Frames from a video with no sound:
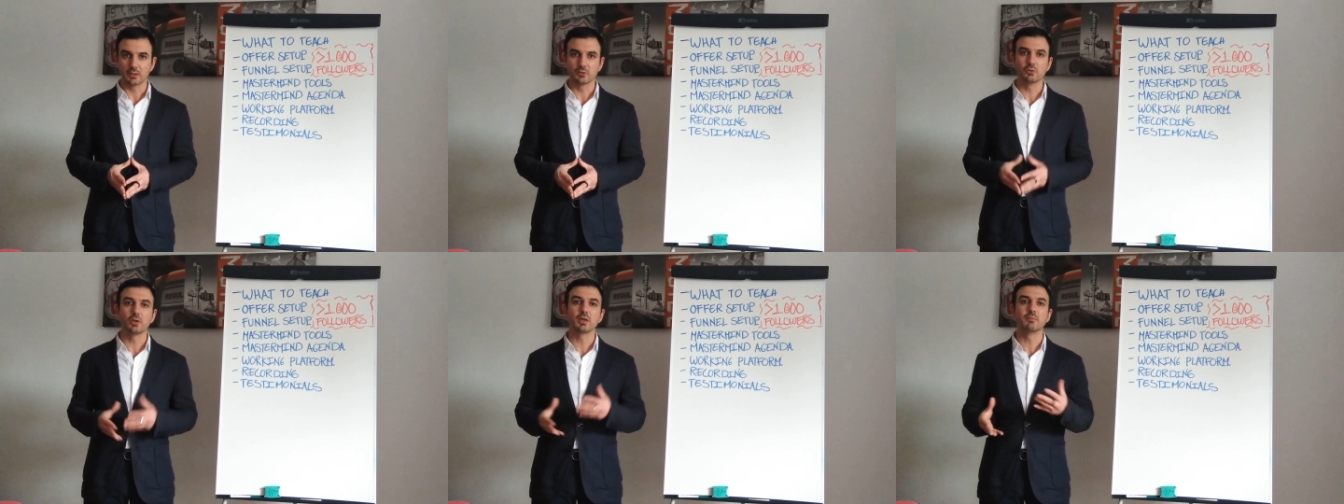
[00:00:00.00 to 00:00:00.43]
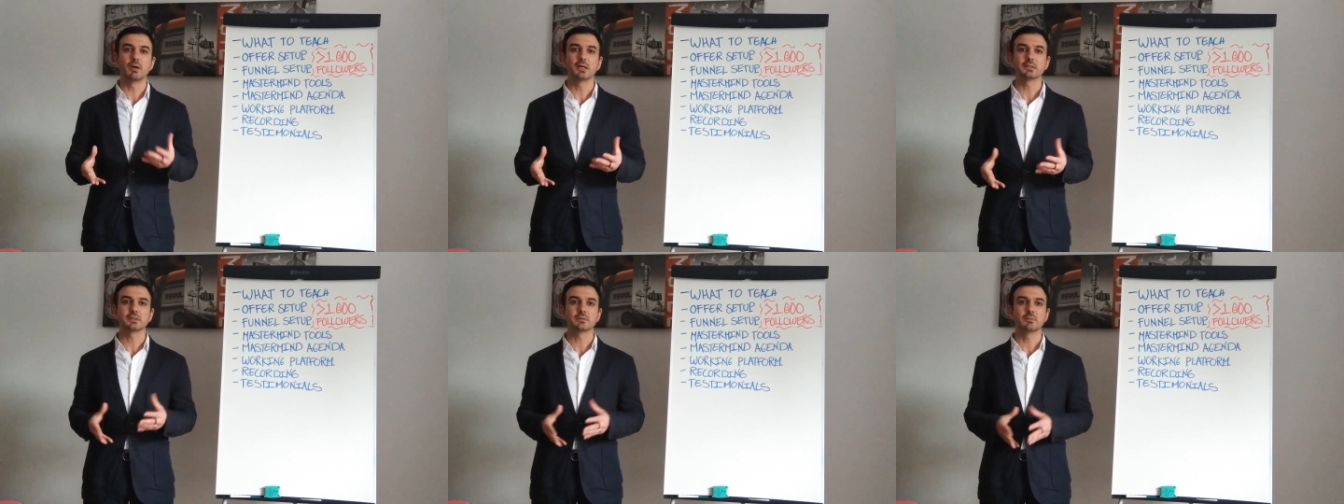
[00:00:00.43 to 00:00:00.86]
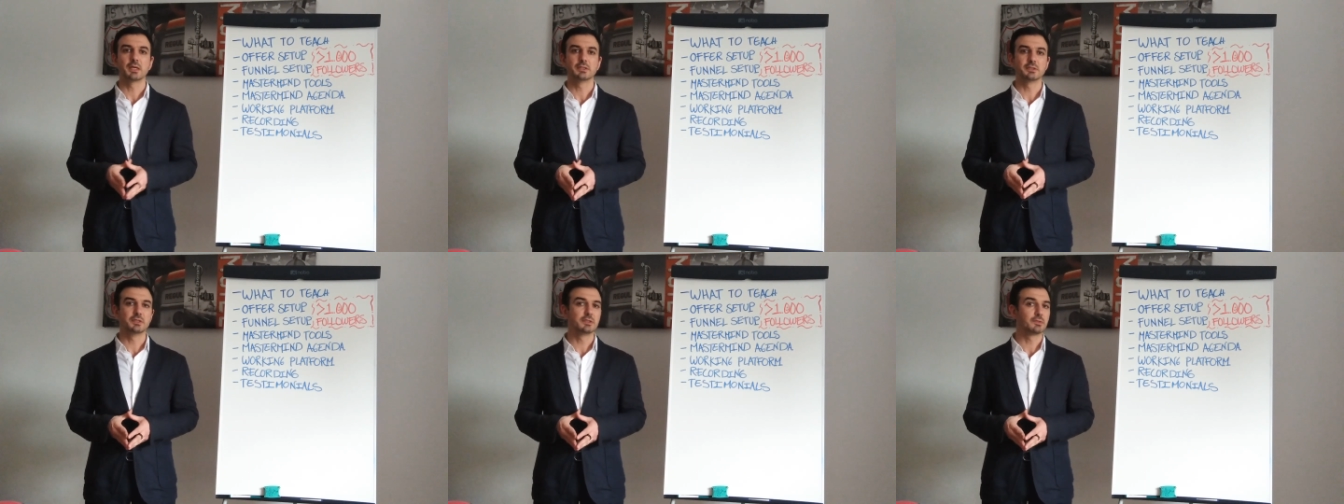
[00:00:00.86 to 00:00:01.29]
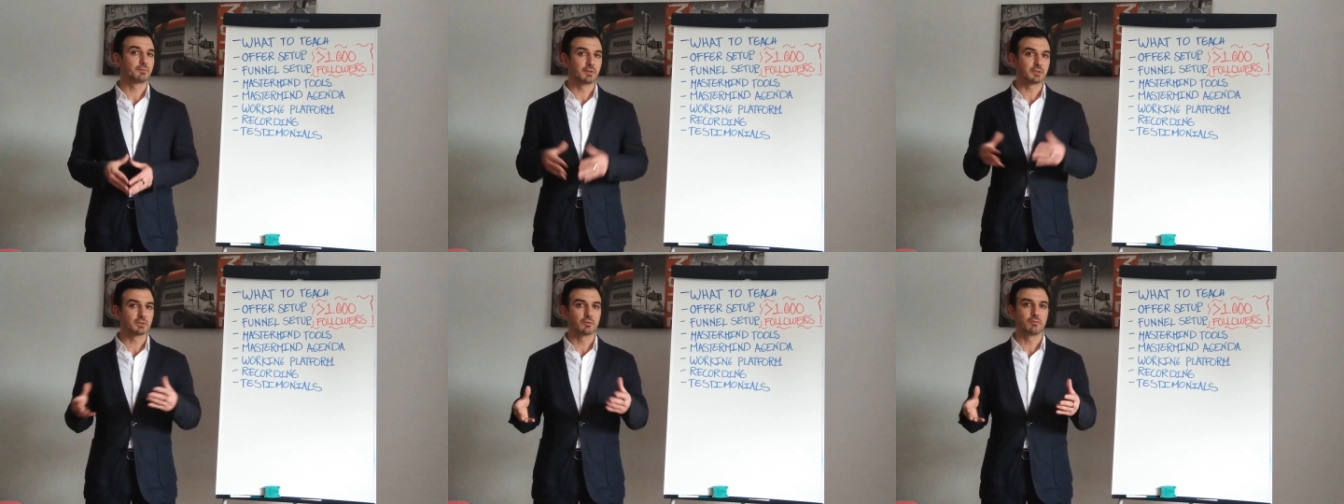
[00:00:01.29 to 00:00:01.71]
doing masterminds is,
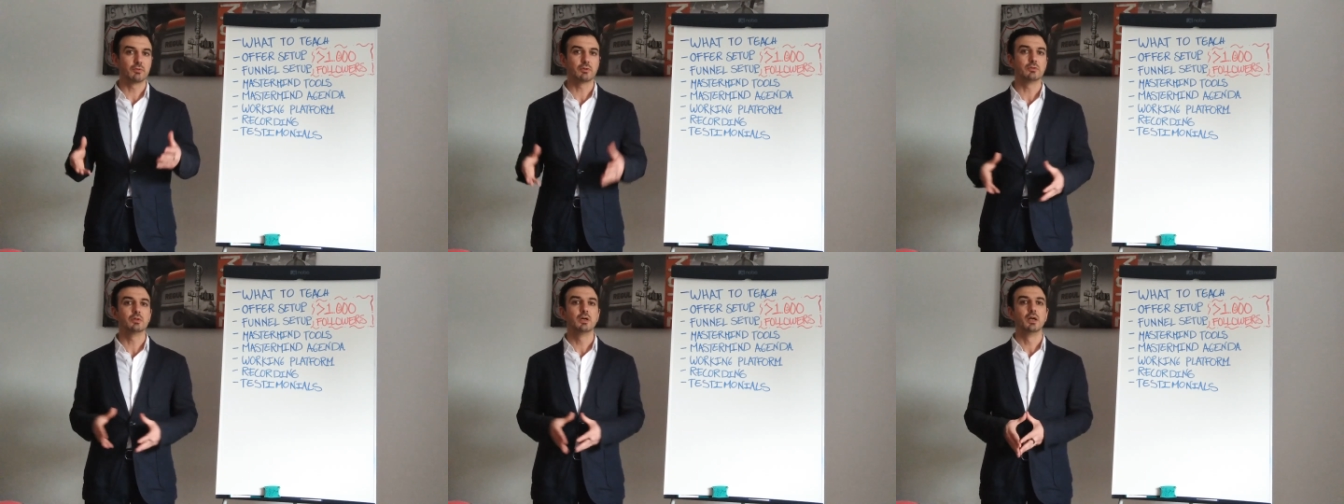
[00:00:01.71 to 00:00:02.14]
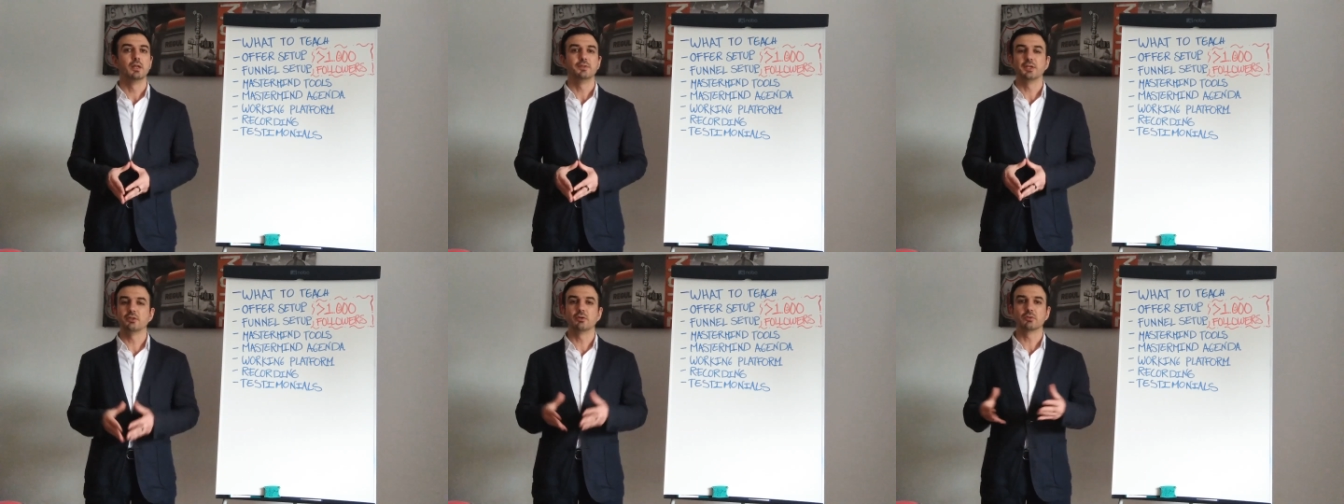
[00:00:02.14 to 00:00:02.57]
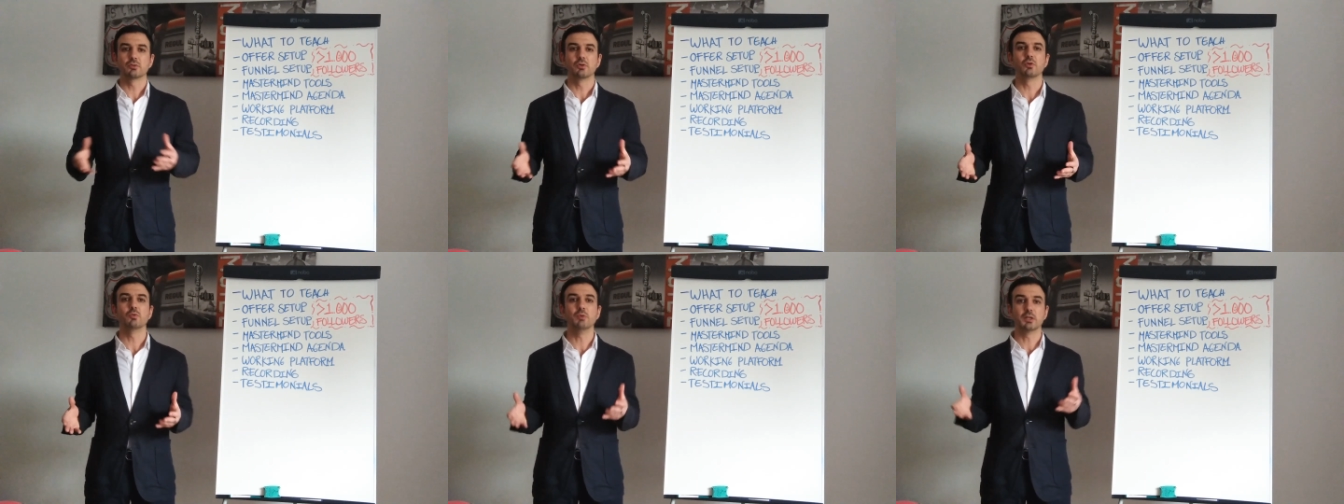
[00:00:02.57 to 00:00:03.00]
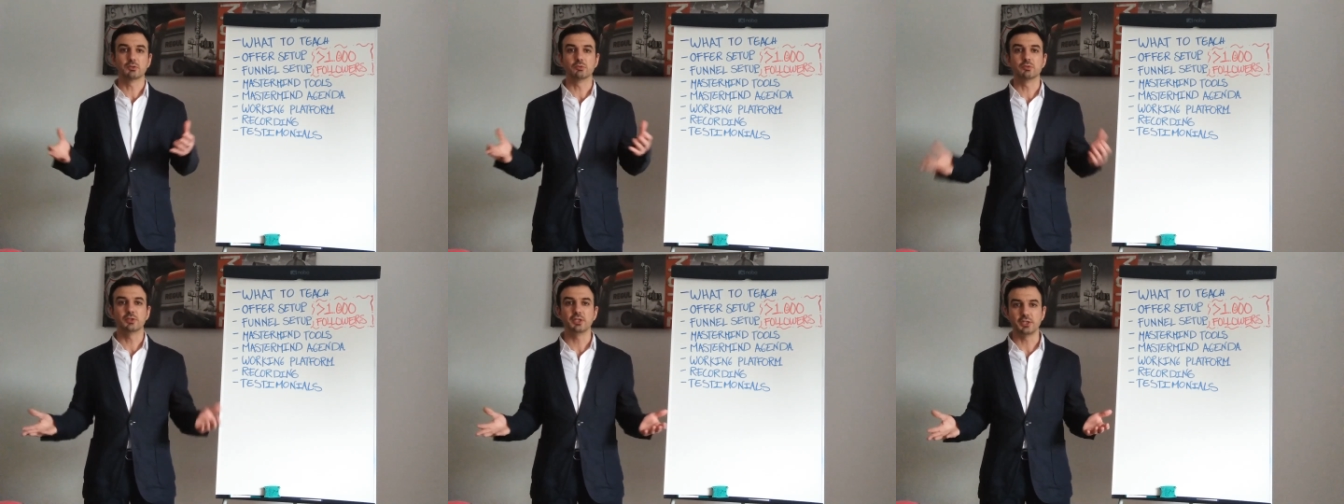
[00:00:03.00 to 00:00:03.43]
first of all, they don't know what
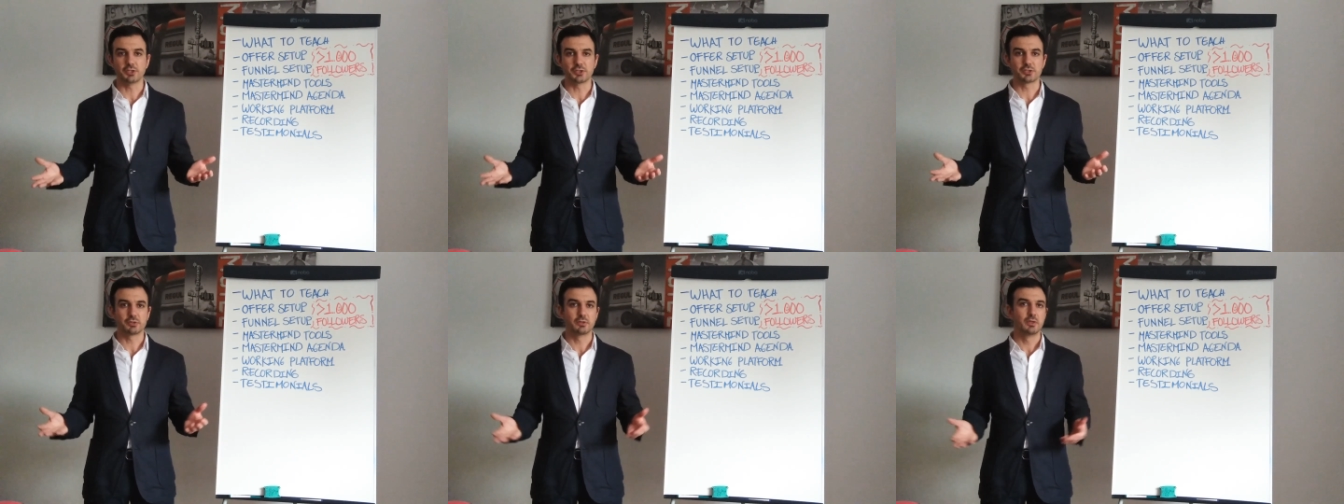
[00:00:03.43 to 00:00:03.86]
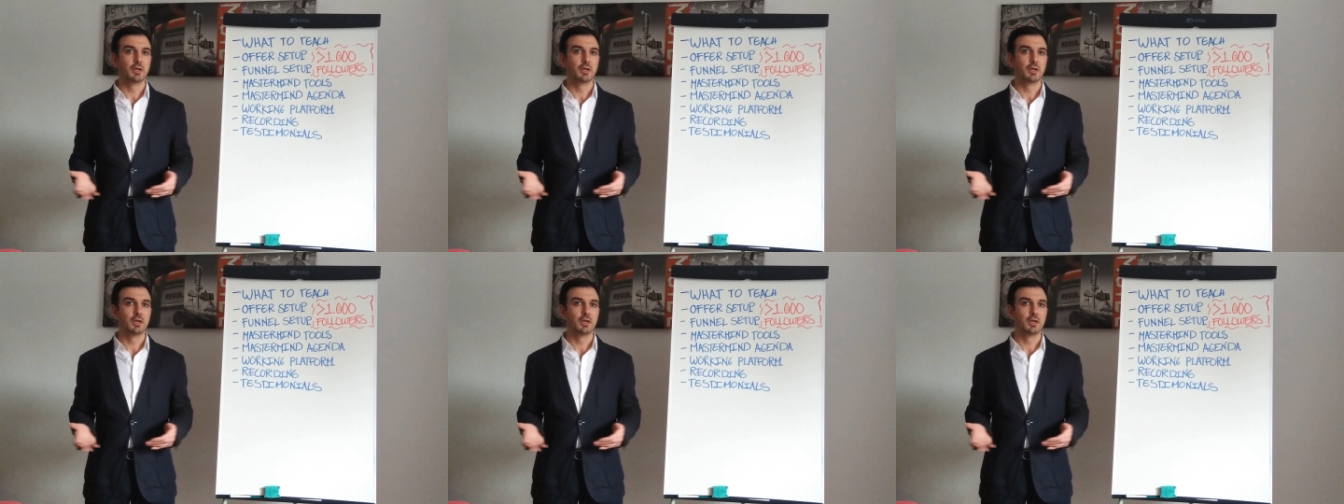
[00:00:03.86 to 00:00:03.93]
to teach.